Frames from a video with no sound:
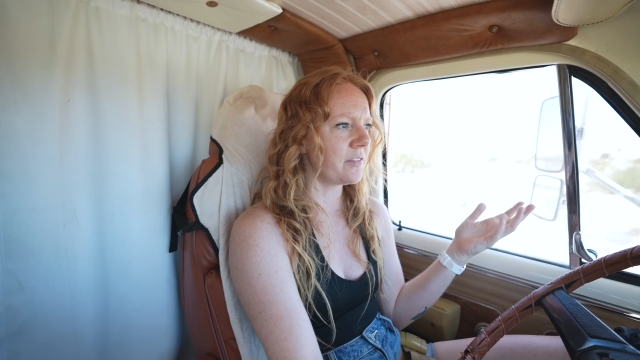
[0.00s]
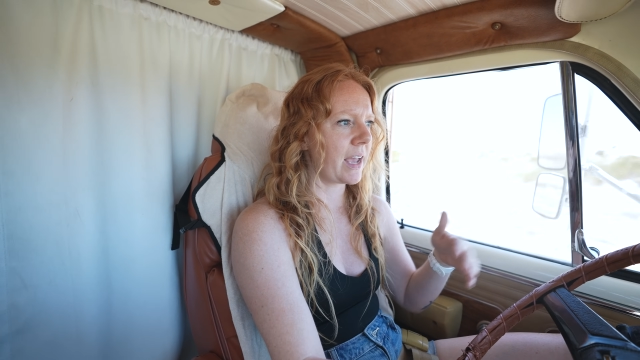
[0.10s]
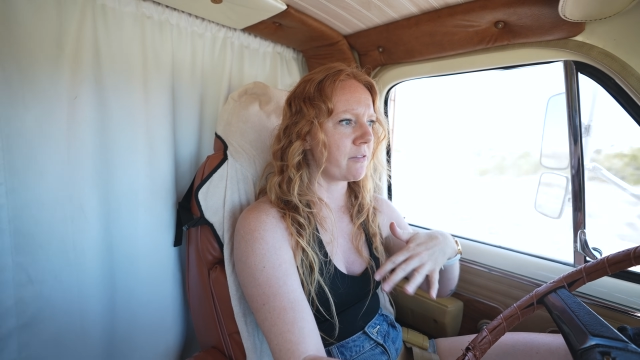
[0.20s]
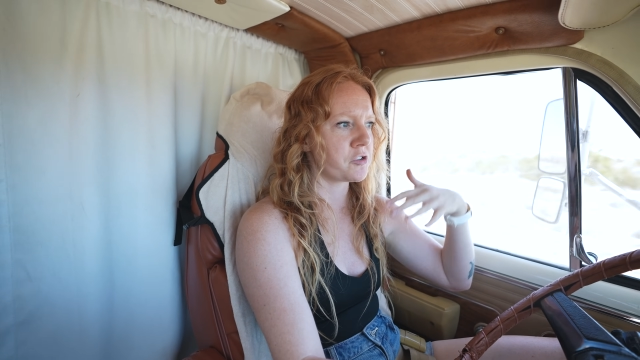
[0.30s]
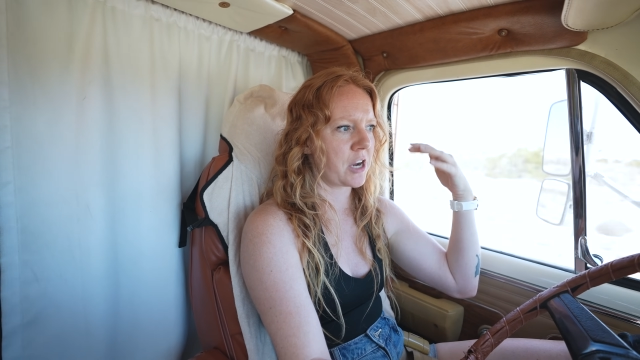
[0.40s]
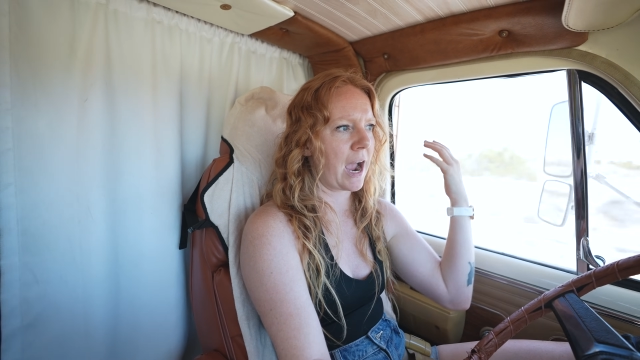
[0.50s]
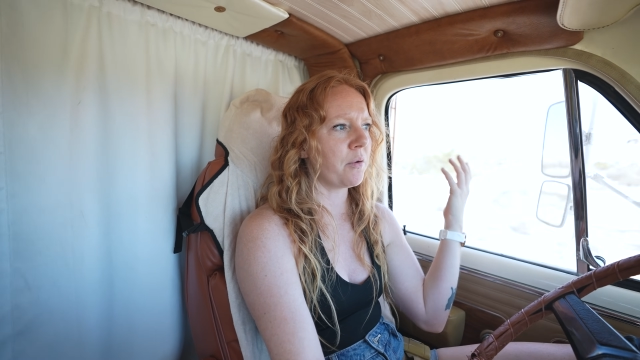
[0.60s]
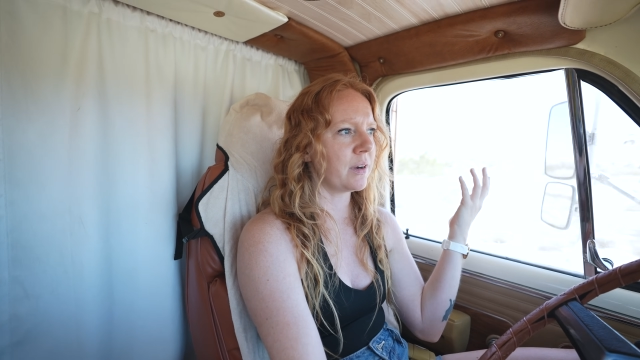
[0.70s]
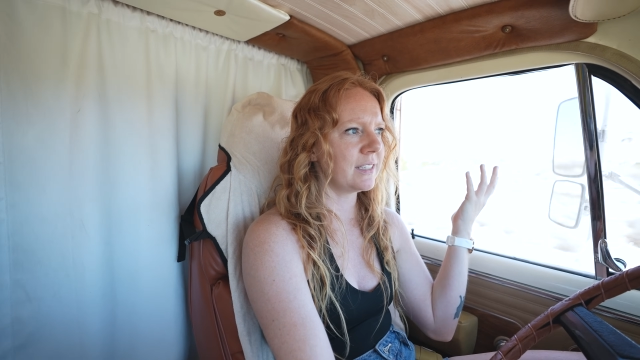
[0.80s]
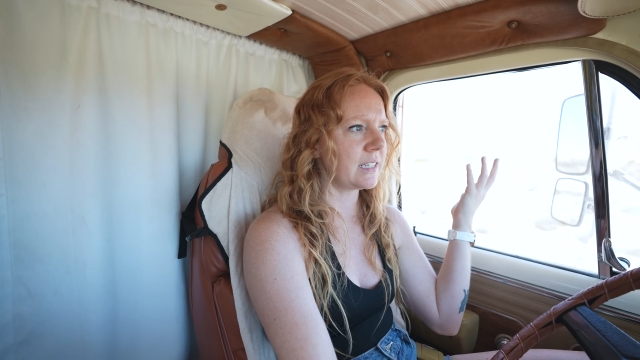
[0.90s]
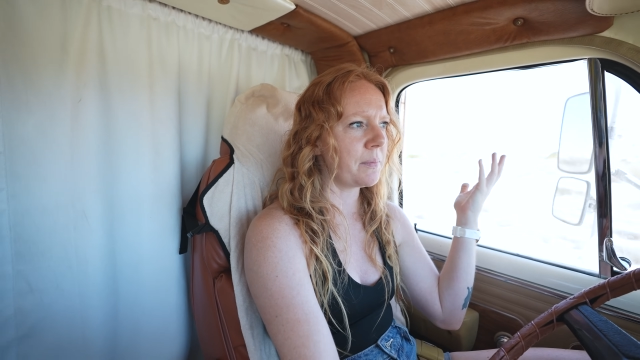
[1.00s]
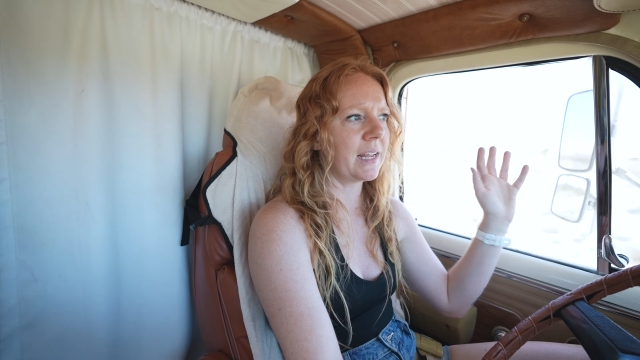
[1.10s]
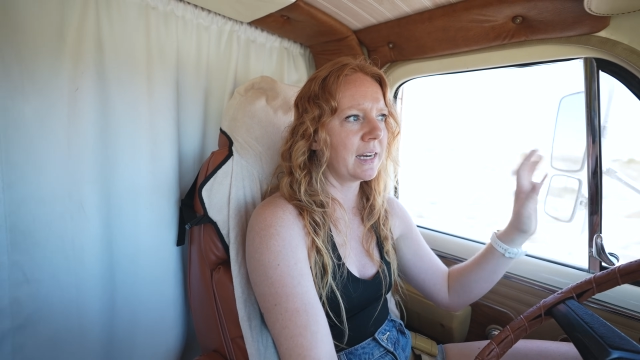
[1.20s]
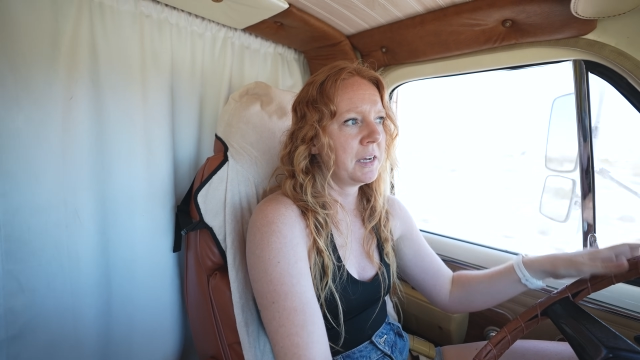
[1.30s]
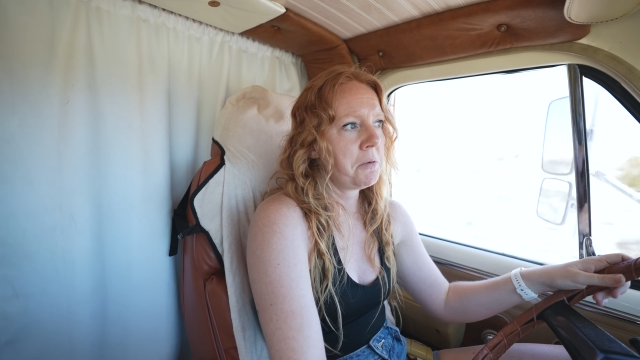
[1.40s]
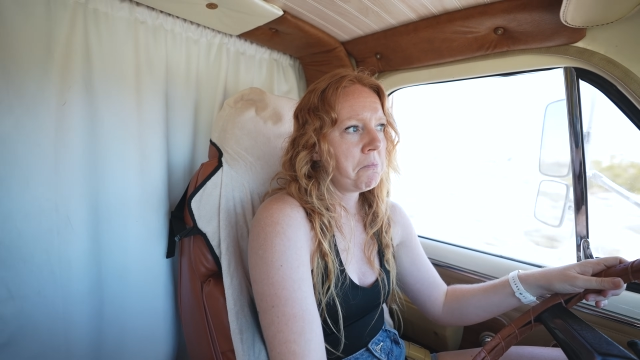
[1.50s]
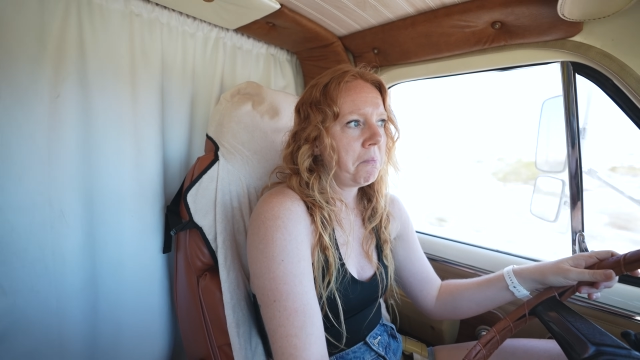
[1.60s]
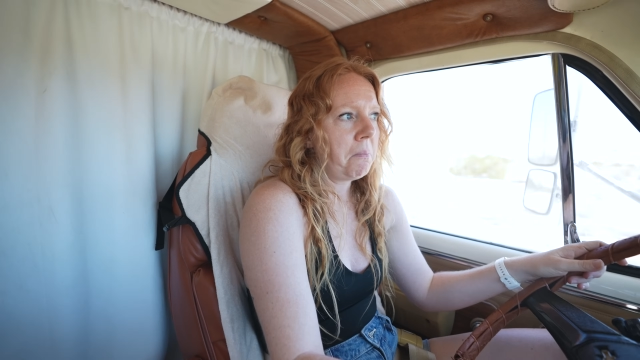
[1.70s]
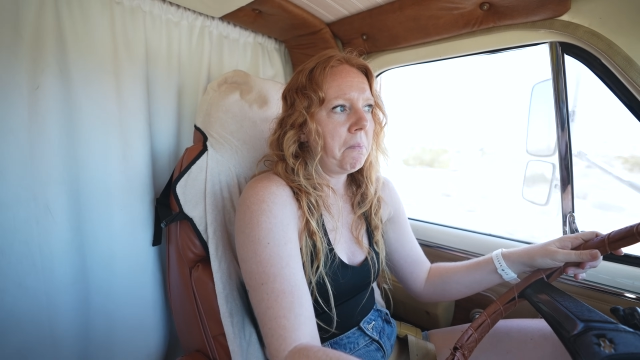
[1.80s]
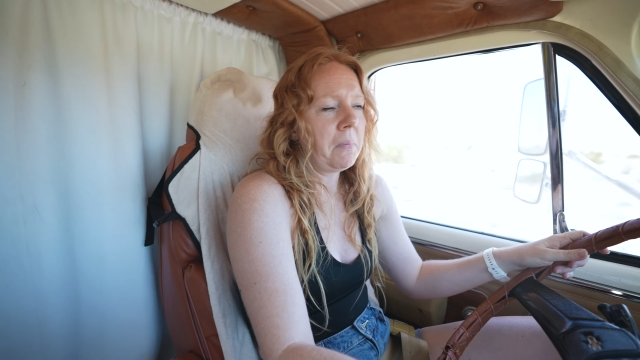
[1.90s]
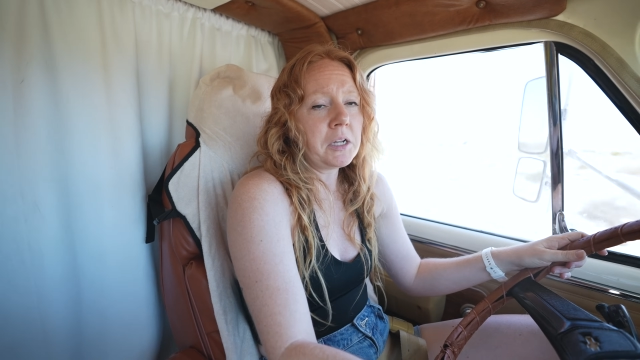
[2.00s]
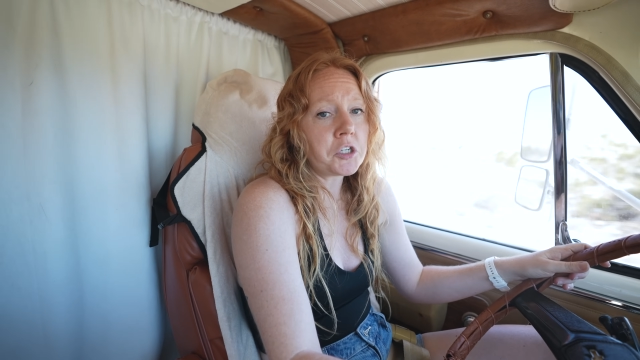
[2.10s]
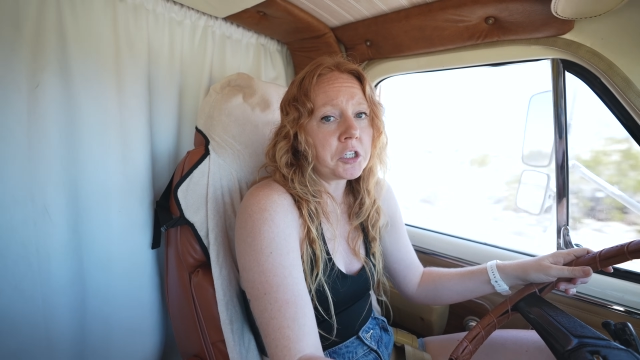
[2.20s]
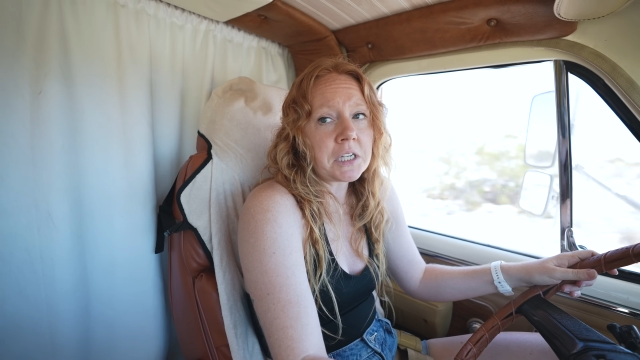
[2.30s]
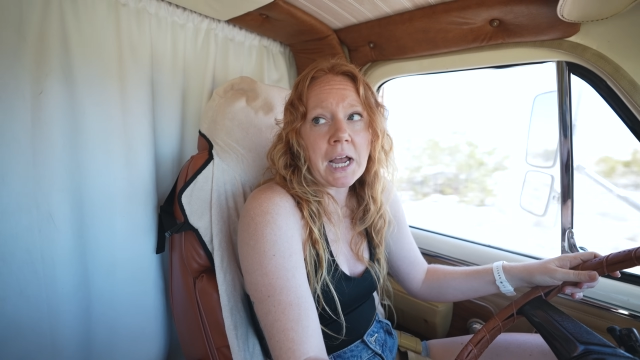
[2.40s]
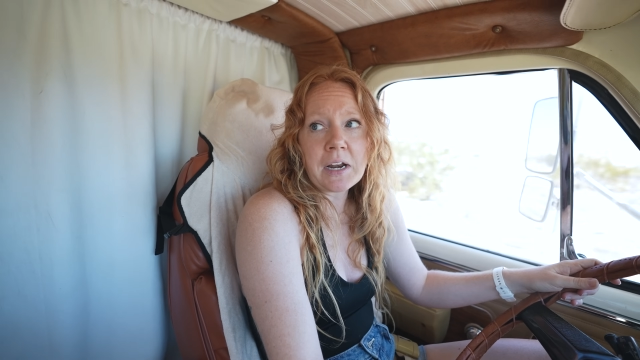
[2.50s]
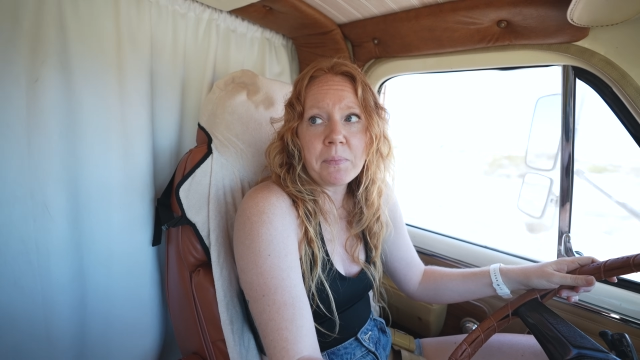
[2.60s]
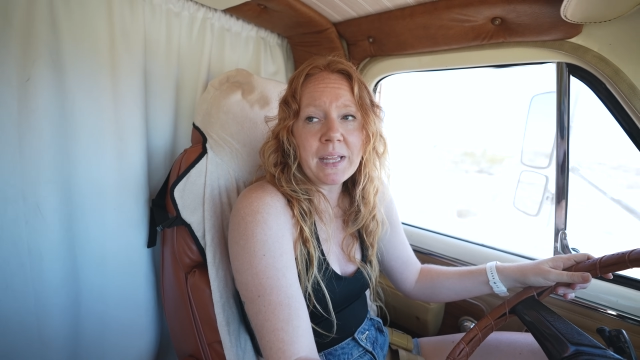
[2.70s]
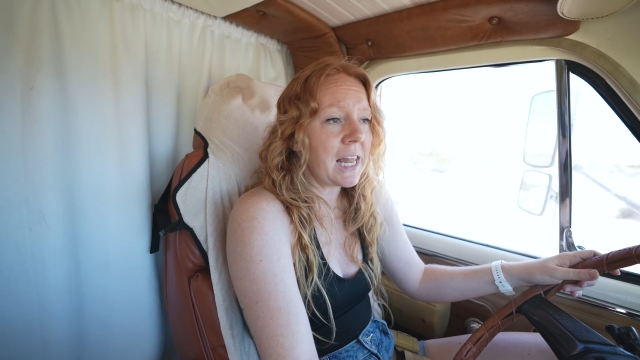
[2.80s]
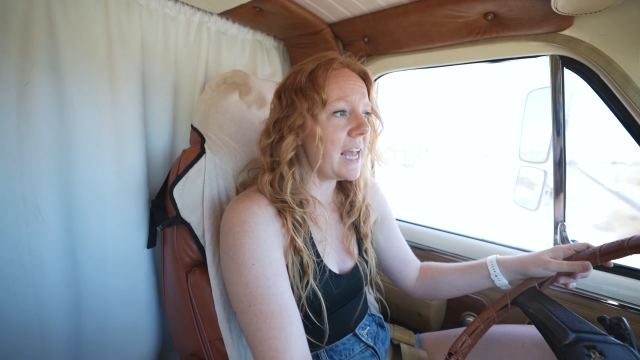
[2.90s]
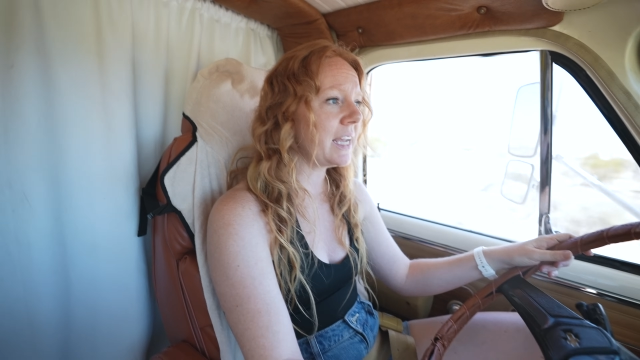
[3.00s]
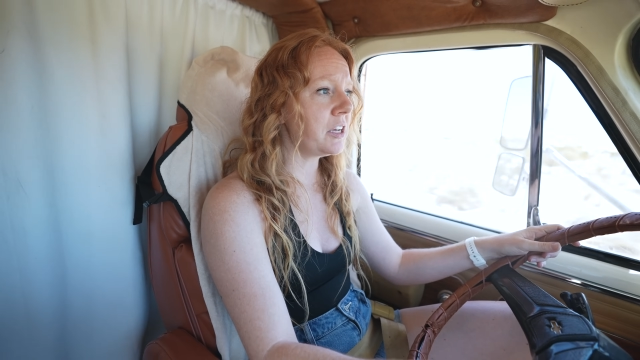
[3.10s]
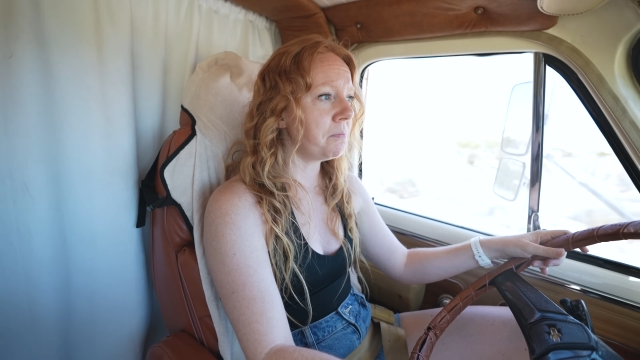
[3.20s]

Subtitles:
They have showers. I mean, it's just kind of been like